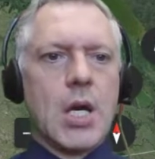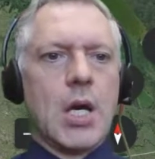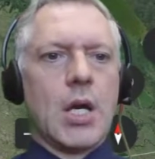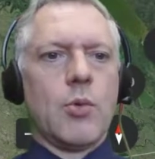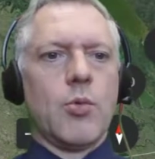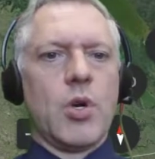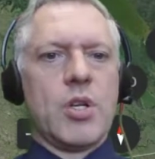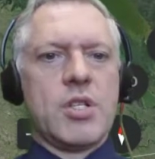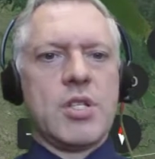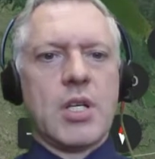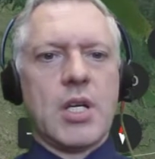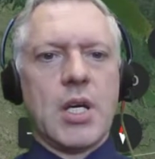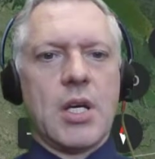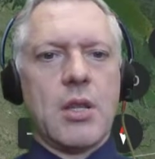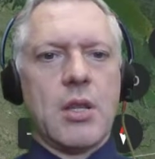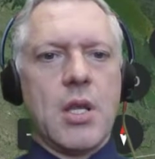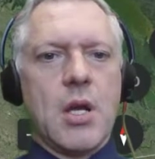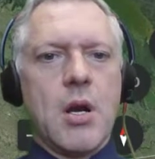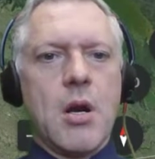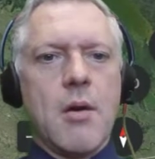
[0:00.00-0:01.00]
And once you
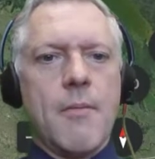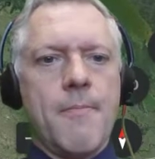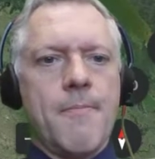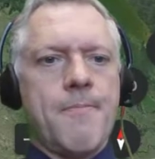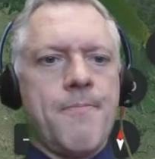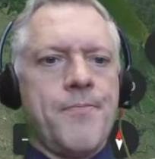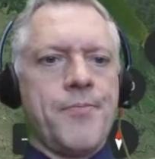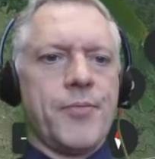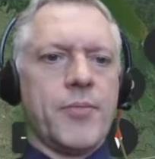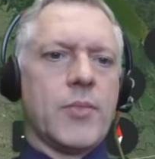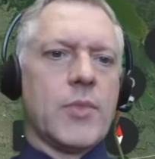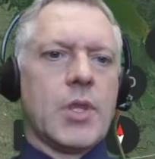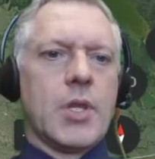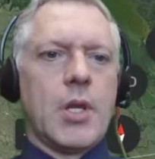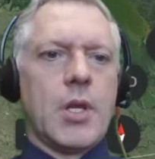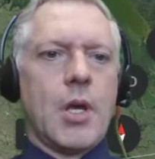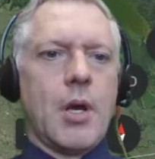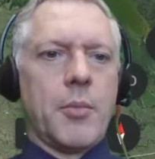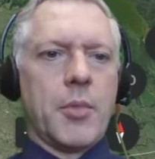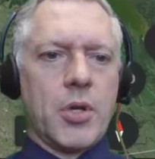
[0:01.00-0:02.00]
get there,
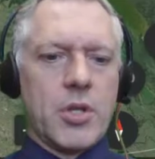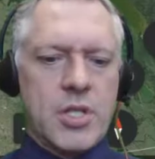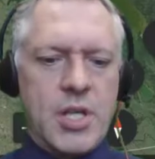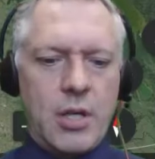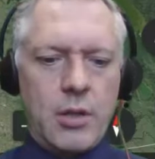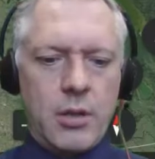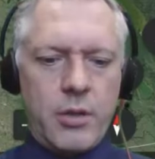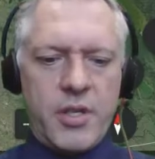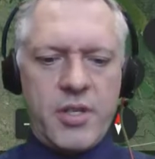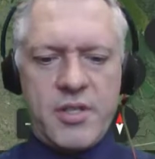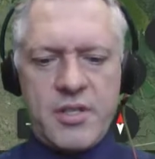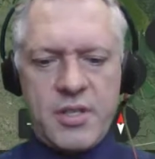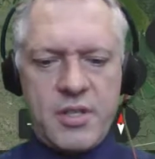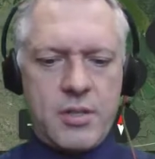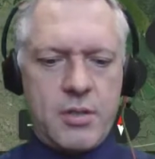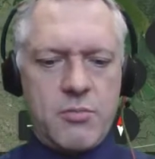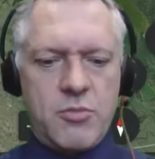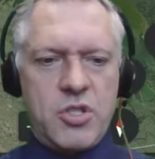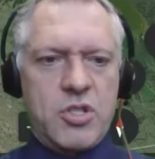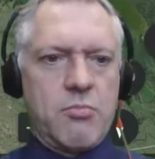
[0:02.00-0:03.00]
I'm going to title
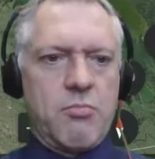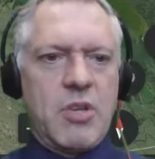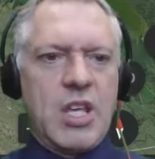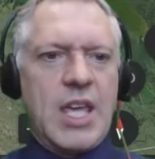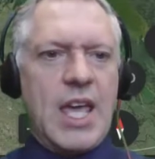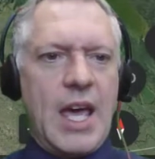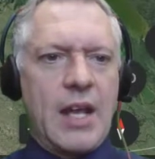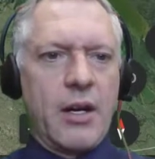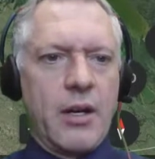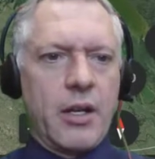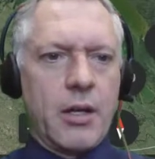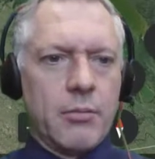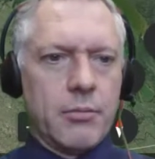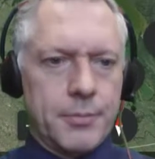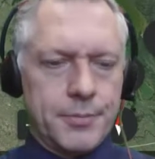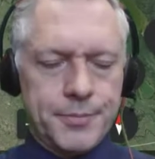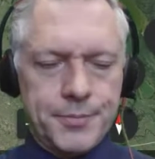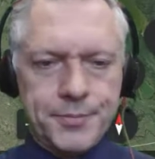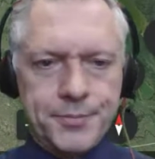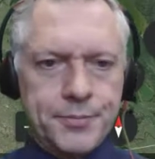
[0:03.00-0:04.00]
this just Canada.
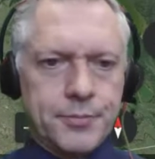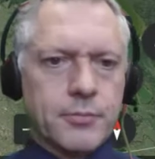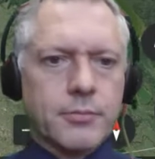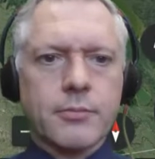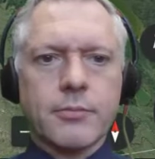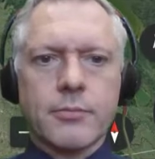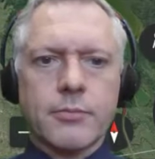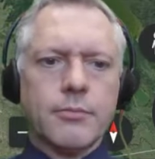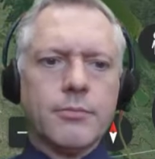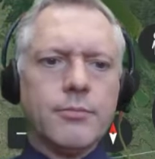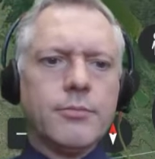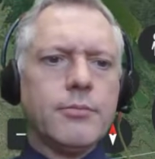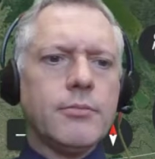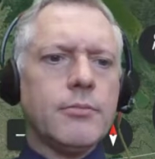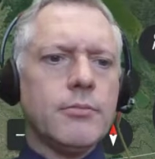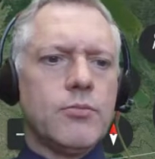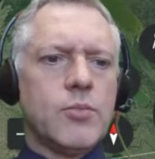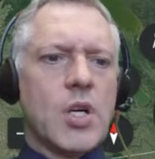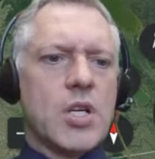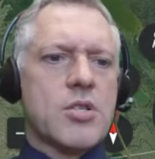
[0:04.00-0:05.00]

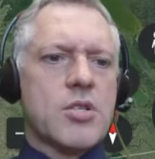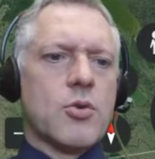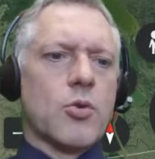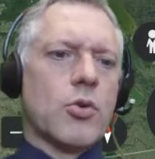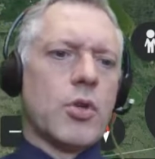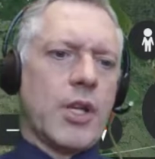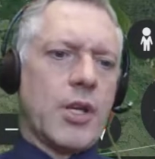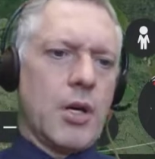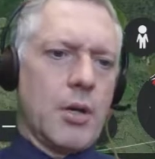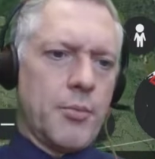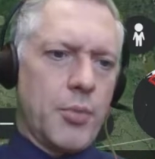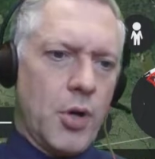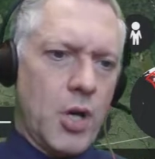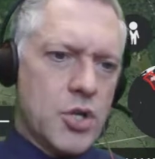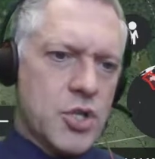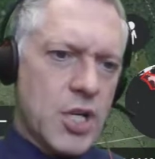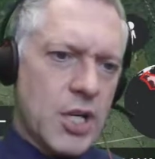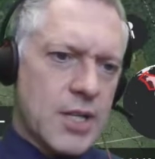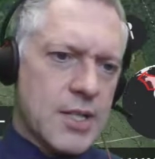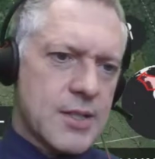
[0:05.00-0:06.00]
So click on
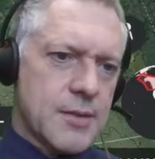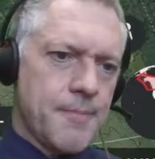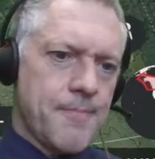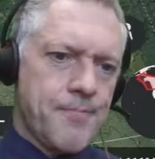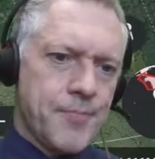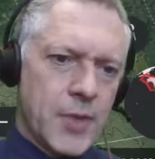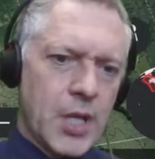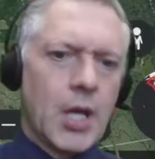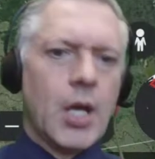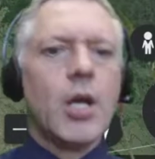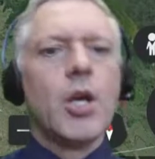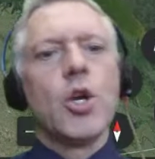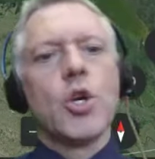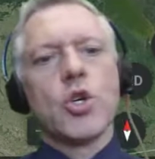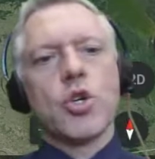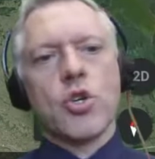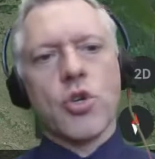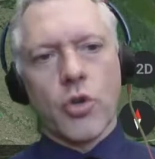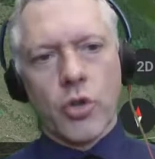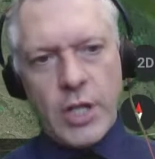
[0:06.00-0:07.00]
projects,
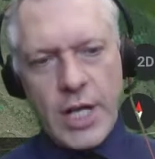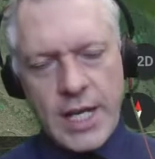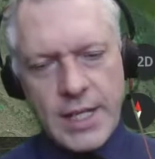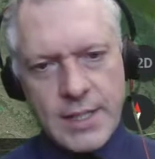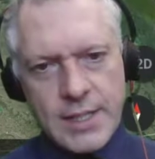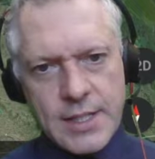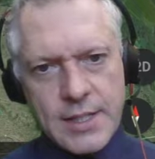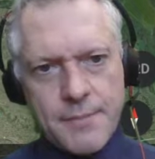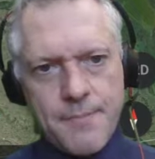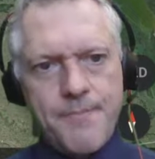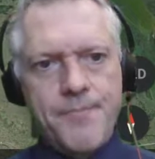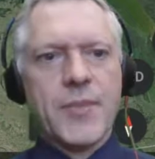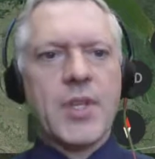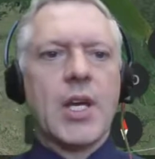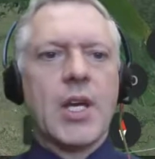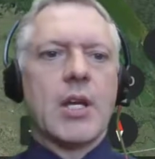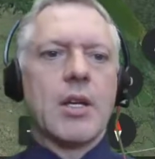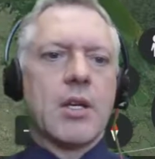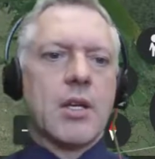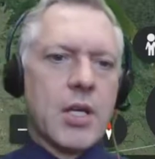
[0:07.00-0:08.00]
create,
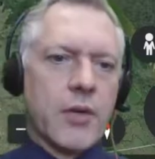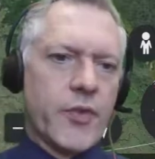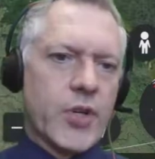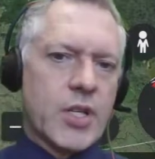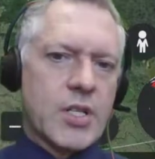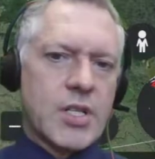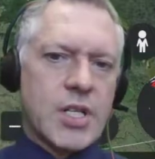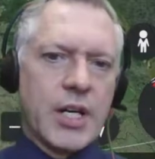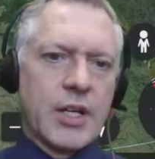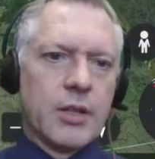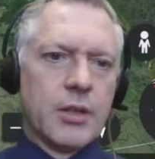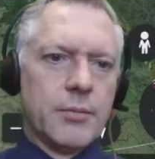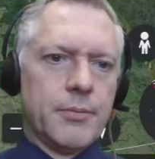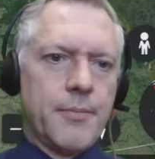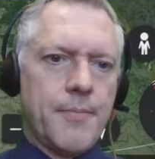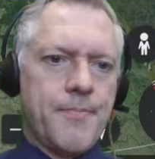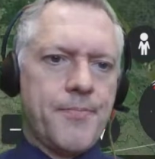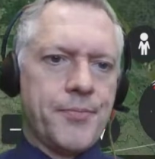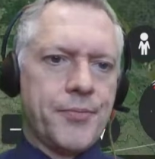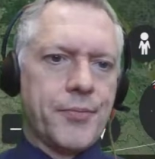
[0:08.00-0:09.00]
and give it a title.
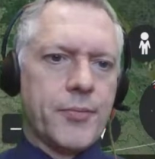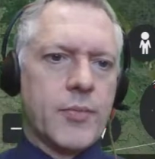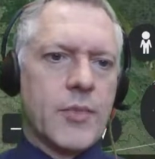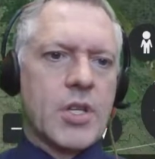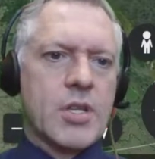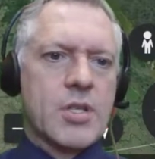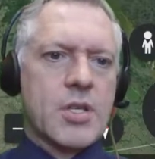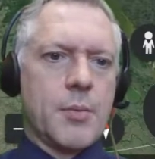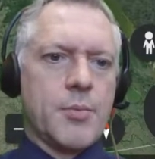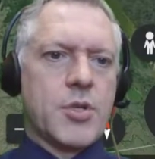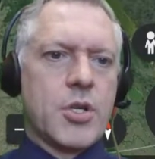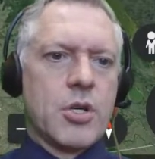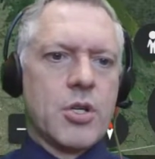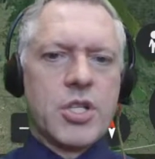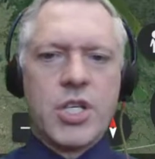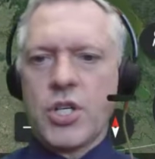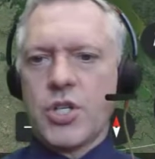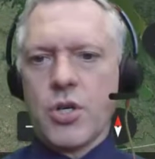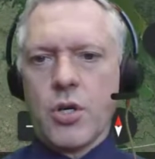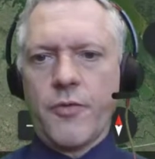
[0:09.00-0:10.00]
It's up to your
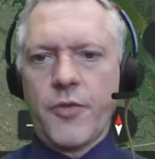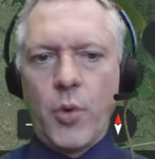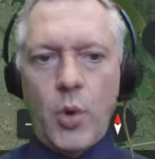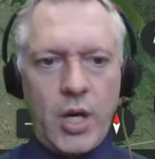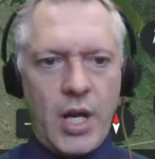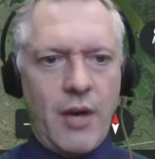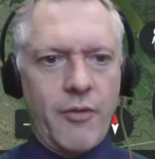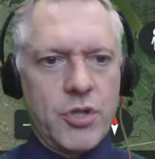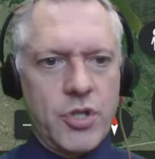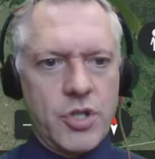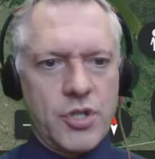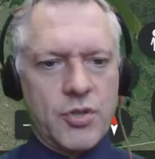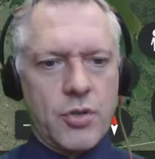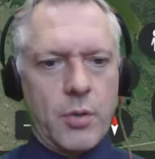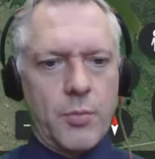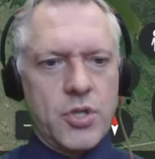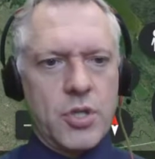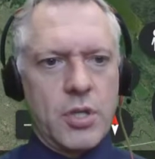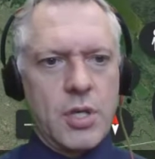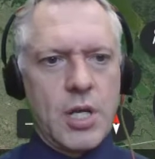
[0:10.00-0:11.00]
teacher if you want to have a
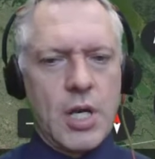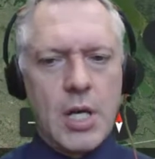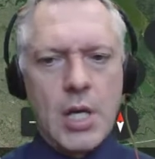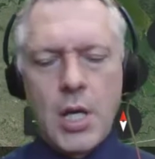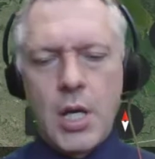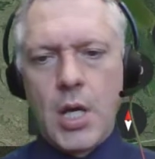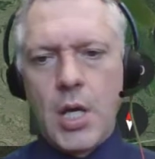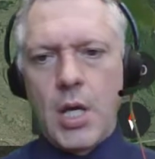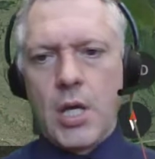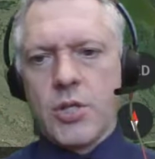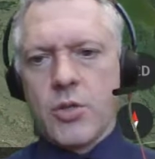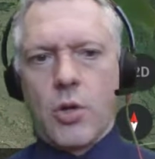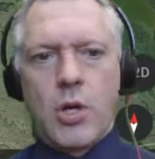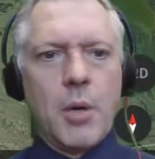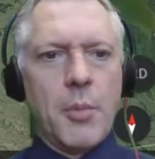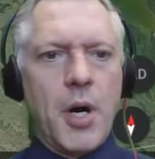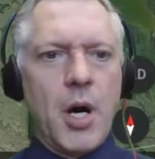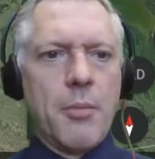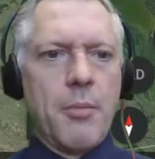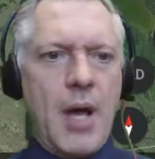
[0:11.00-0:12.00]
description. So
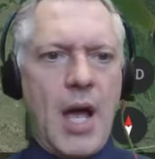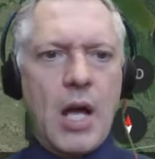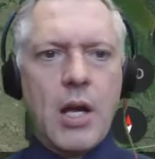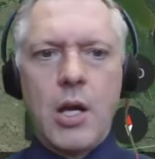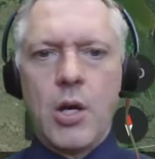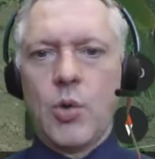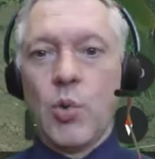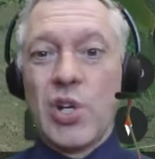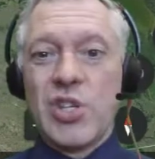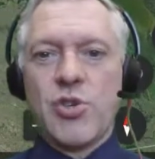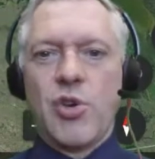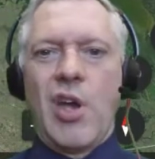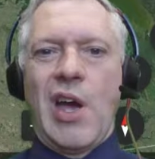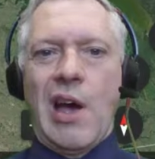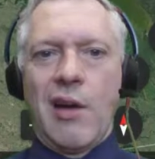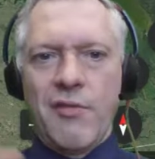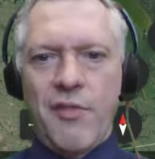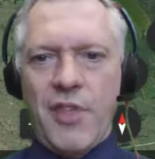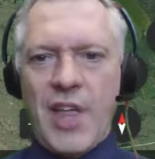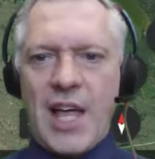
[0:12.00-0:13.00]
come on back once you
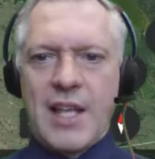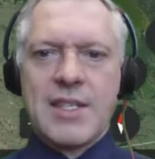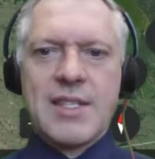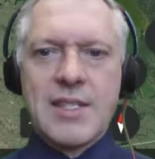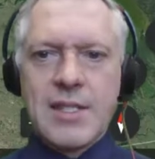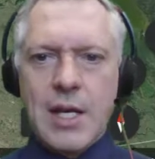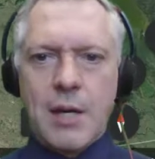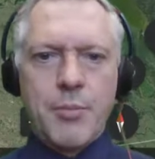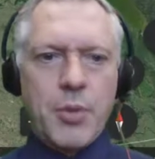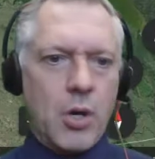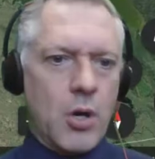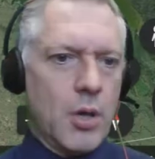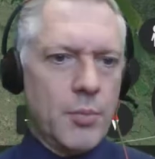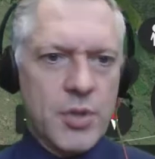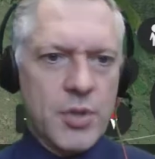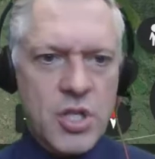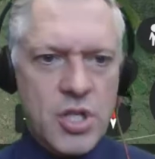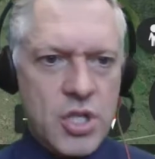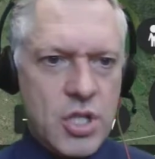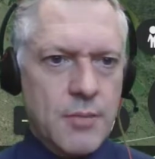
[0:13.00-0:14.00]
have that step
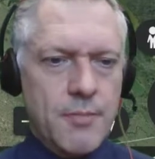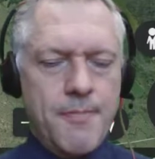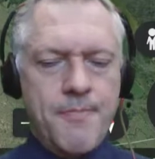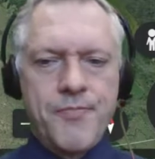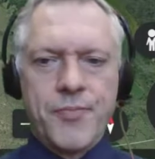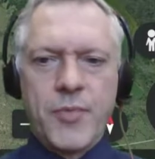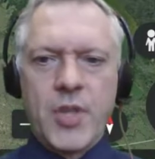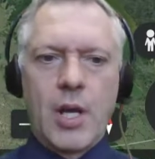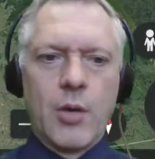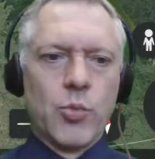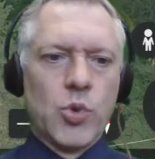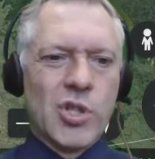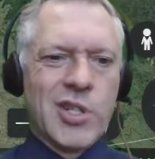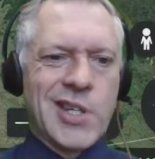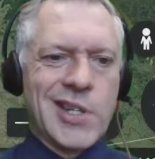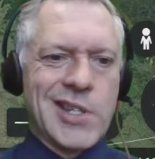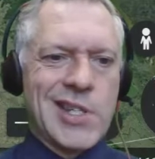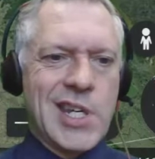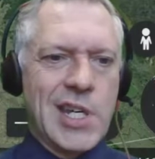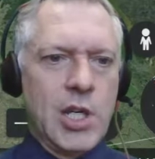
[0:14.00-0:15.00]
accomplished, and we'll
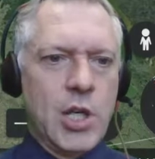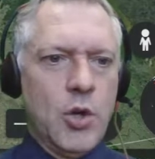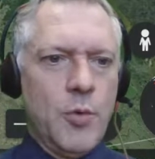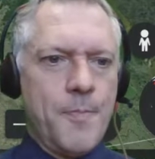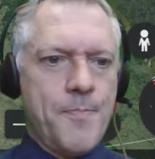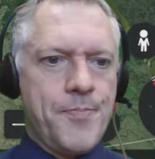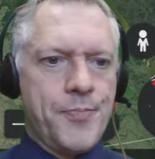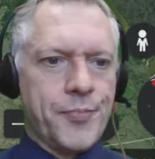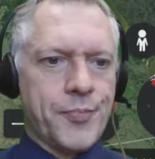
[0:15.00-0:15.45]
continue.